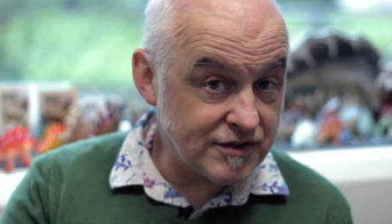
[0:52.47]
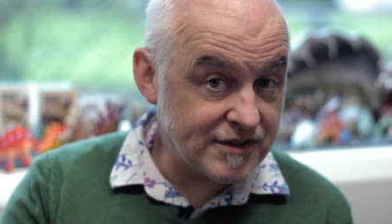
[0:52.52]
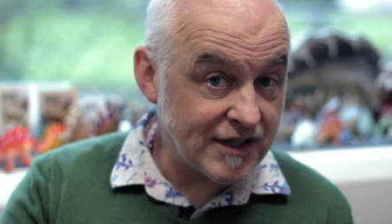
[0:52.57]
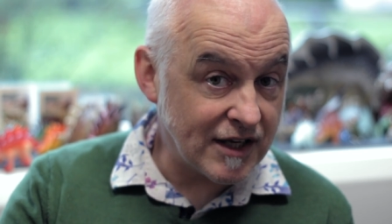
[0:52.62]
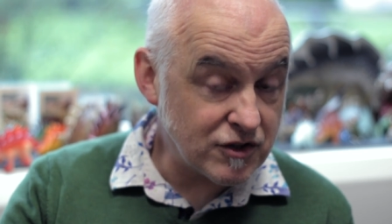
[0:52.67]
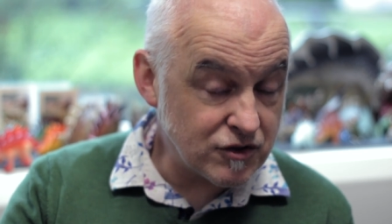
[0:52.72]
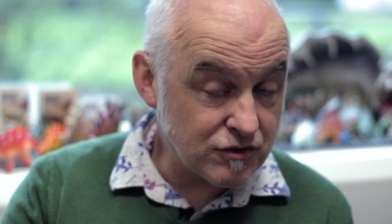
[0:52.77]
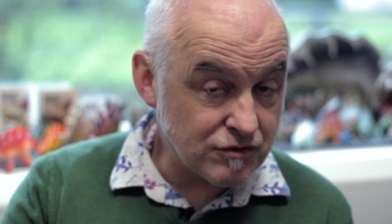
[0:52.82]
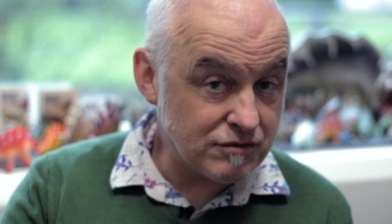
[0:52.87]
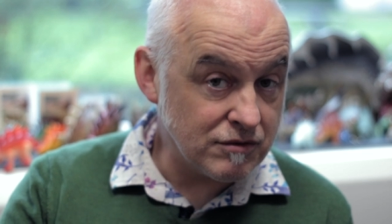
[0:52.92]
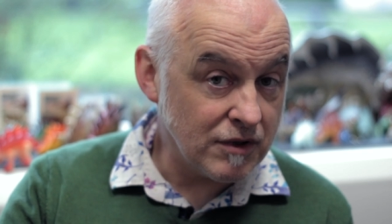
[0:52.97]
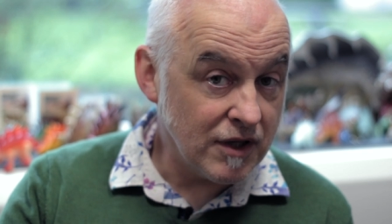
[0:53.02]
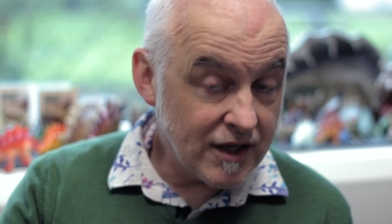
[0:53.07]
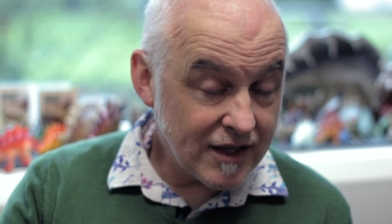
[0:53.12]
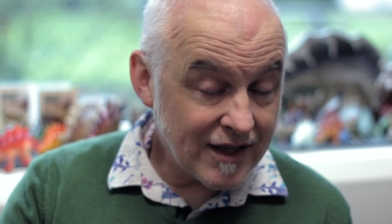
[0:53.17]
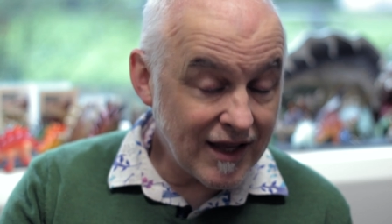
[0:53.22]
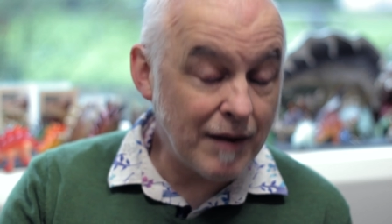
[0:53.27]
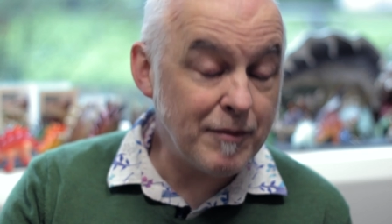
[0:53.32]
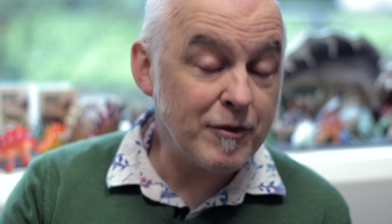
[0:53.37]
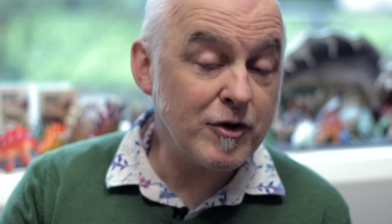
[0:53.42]
sexual
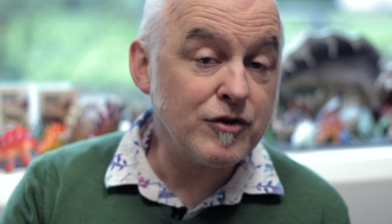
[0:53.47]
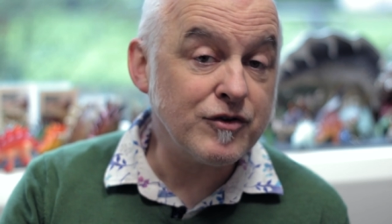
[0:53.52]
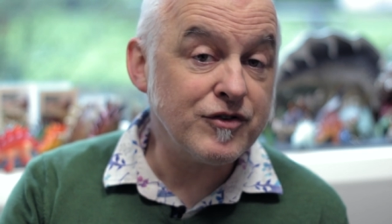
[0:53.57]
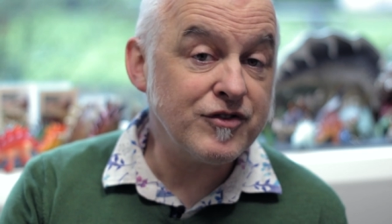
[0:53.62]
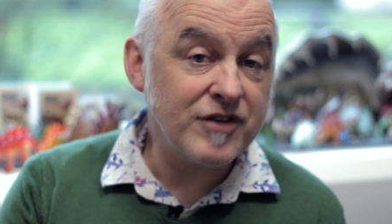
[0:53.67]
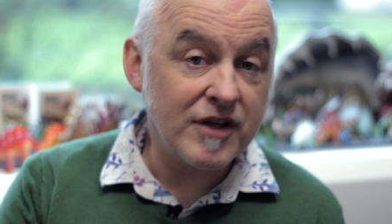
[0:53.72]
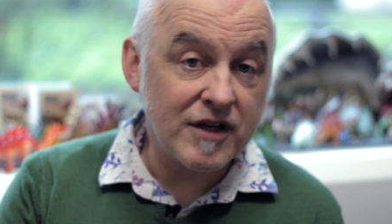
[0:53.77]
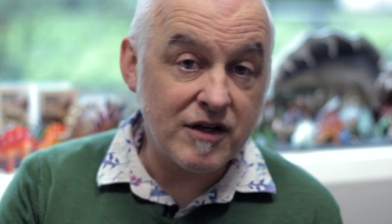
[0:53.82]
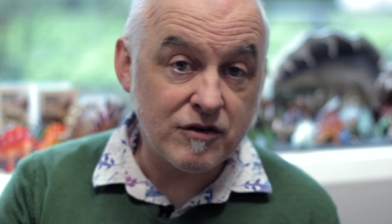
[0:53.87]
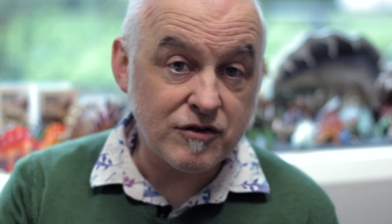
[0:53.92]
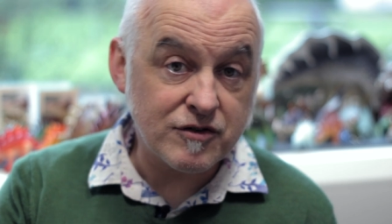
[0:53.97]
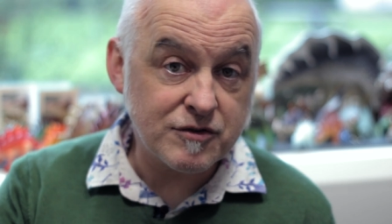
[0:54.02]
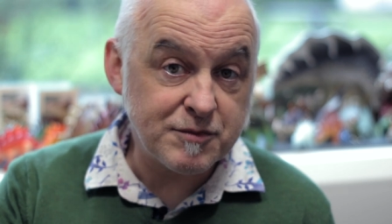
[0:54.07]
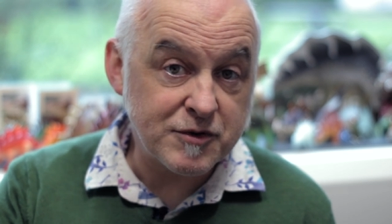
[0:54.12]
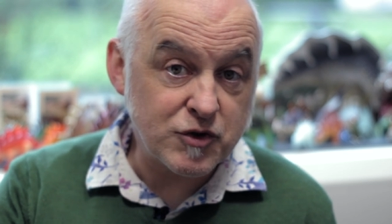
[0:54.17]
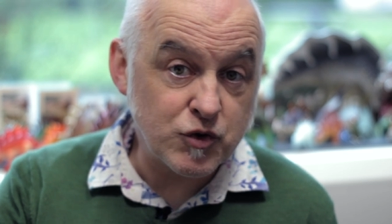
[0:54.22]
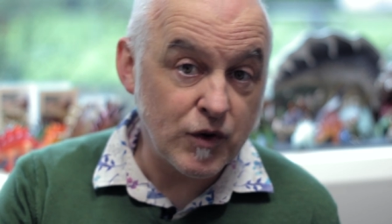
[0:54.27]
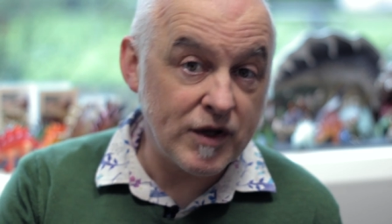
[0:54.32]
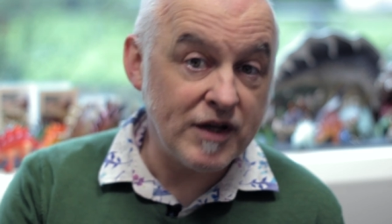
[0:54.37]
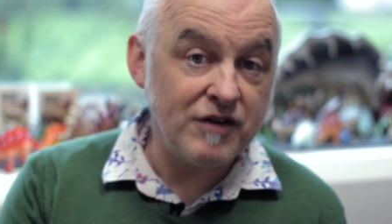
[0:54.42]
chemical signals
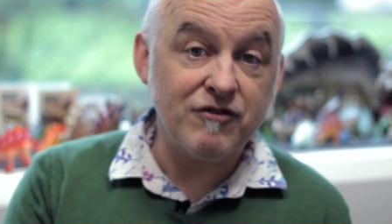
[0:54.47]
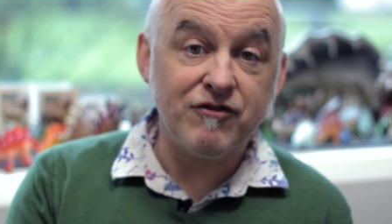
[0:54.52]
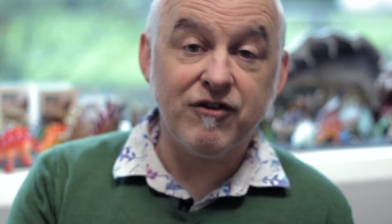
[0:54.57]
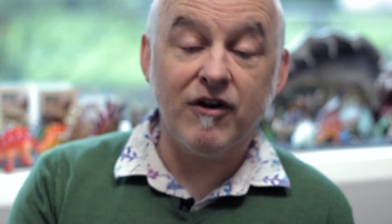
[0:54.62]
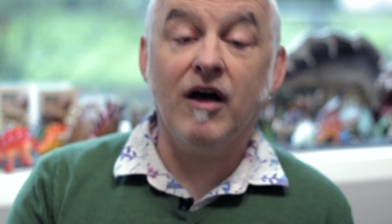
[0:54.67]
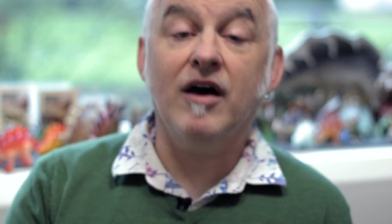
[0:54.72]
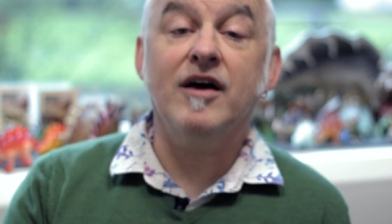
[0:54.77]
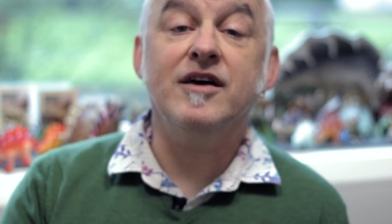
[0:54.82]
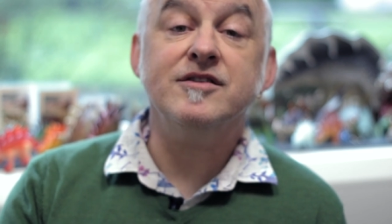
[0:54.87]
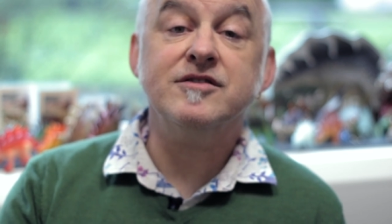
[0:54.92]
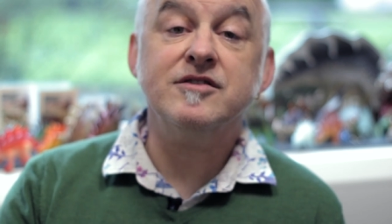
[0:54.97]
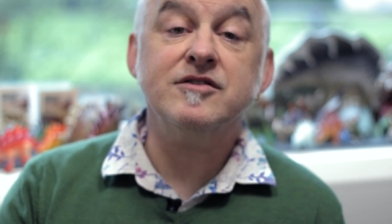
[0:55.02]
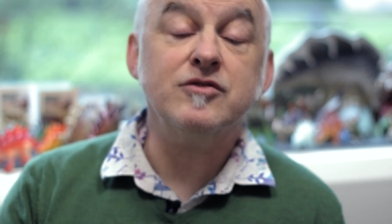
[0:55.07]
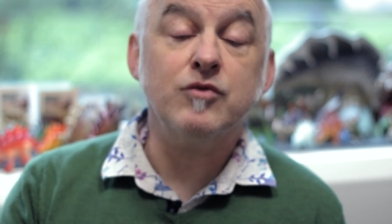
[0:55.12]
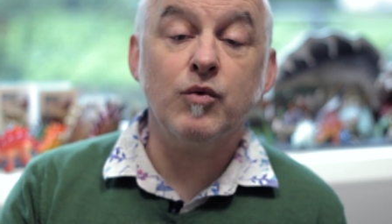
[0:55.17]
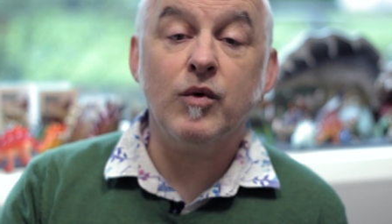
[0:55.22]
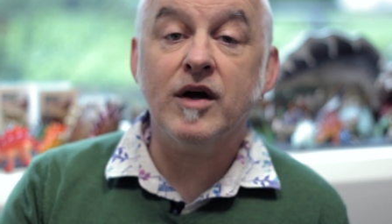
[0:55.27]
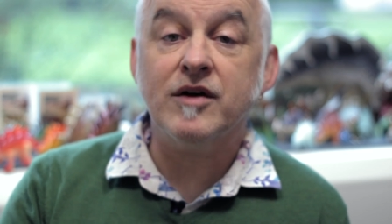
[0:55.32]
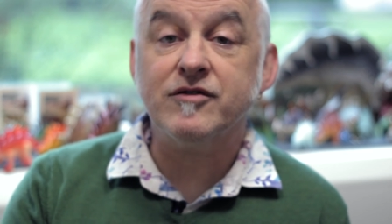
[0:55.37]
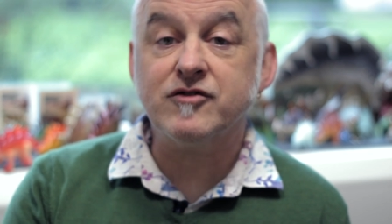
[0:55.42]
between flies as
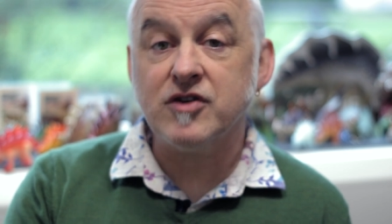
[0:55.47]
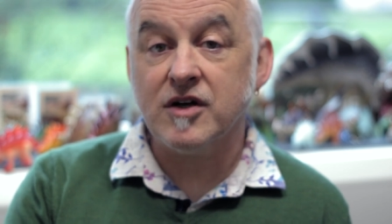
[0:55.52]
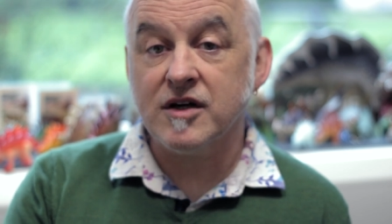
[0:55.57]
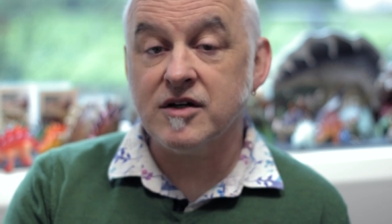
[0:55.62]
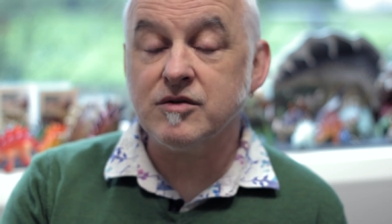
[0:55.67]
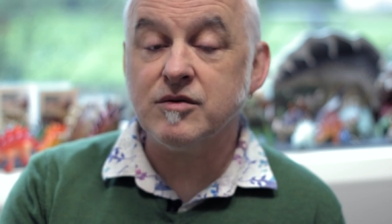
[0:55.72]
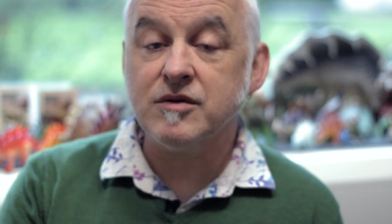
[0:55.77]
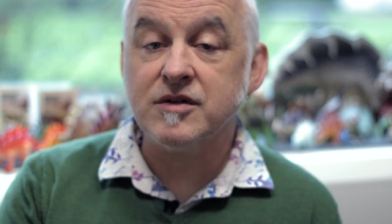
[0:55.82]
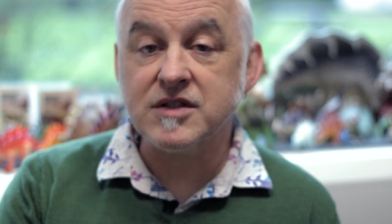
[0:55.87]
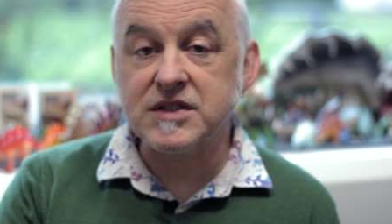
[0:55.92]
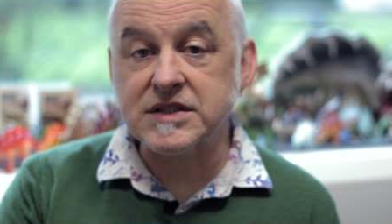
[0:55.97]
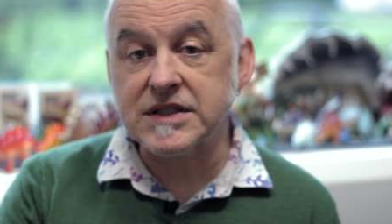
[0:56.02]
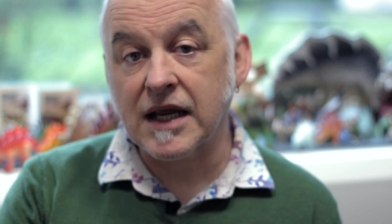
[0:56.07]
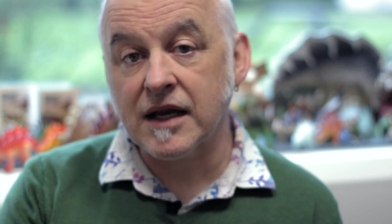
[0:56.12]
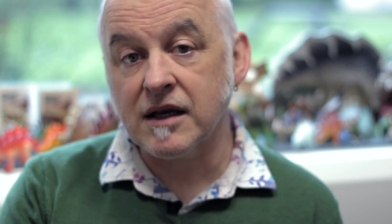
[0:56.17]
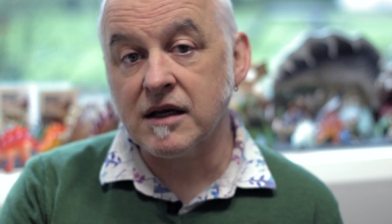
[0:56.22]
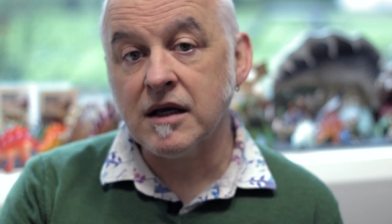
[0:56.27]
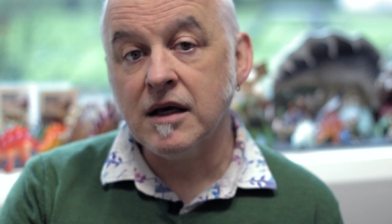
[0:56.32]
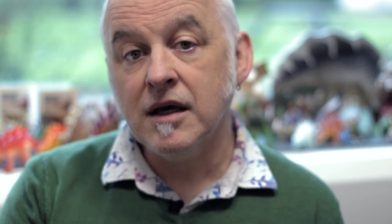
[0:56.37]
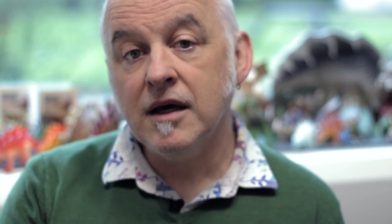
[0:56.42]
a way of trying to
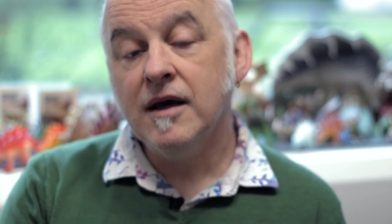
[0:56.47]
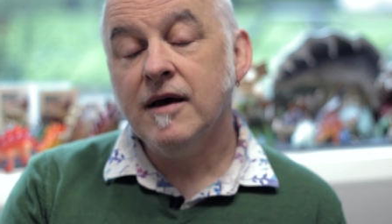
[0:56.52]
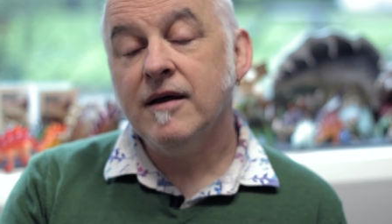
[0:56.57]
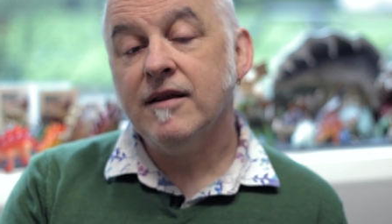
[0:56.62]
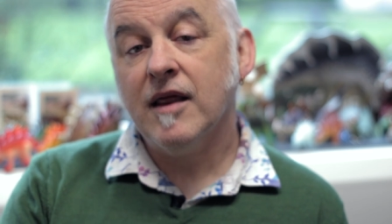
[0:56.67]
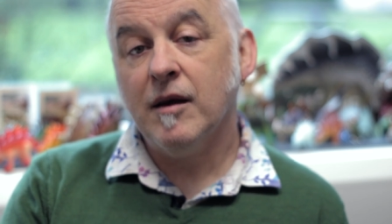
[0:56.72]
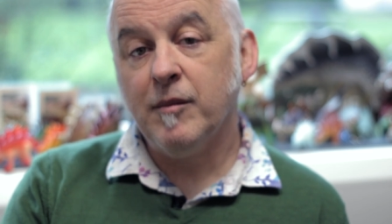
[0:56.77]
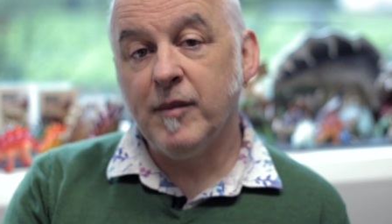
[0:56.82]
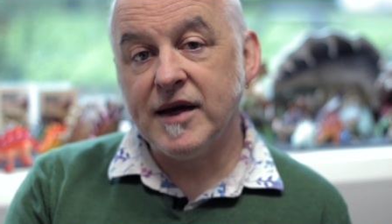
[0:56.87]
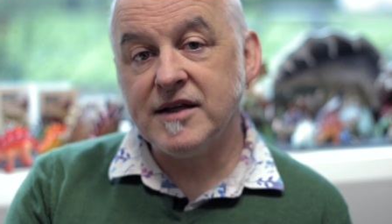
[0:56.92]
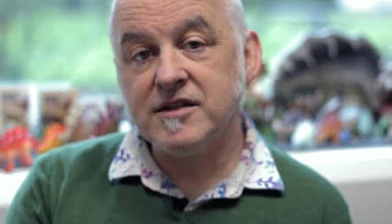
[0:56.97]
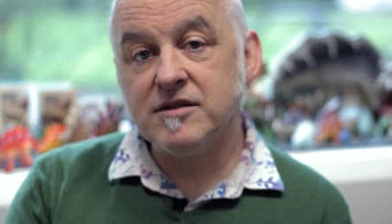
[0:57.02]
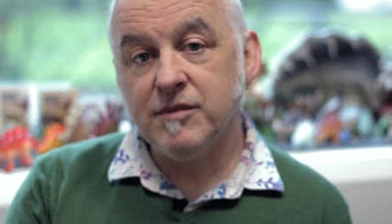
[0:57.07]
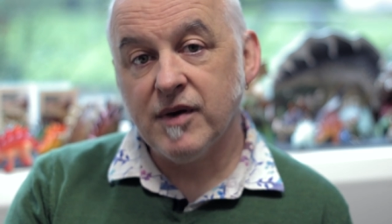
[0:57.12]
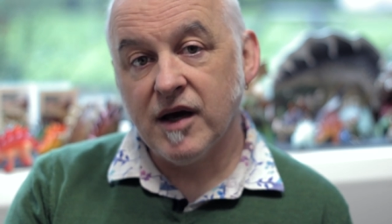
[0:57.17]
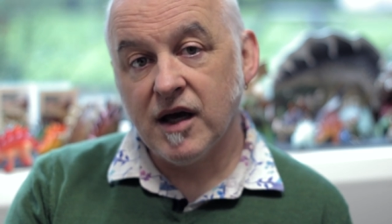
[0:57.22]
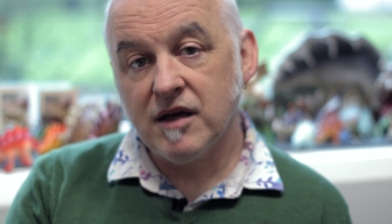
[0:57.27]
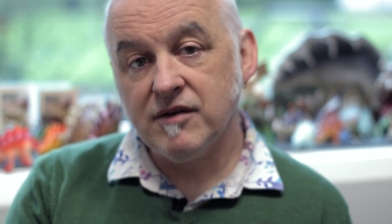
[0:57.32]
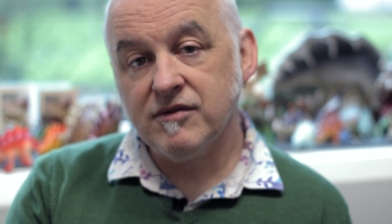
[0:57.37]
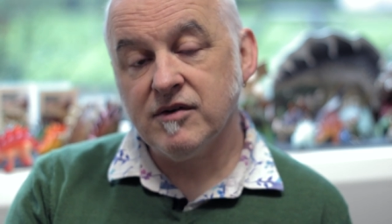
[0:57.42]
understand their mating
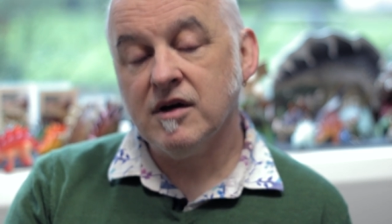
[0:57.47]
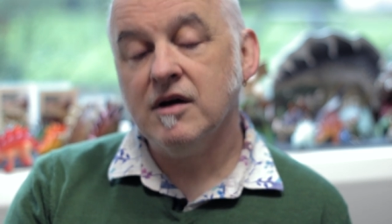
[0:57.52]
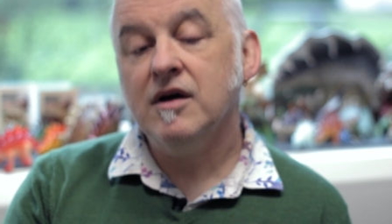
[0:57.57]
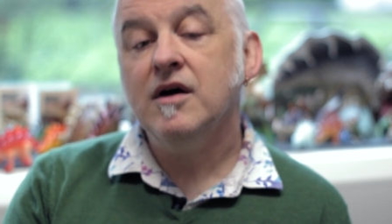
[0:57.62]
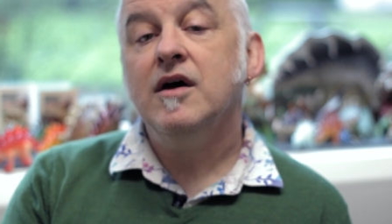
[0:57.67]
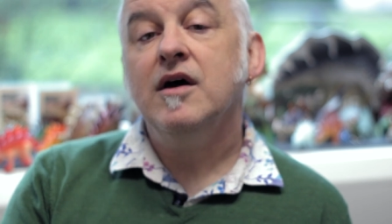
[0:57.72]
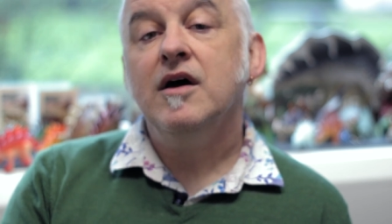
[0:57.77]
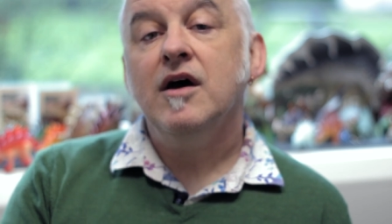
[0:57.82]
behaviour.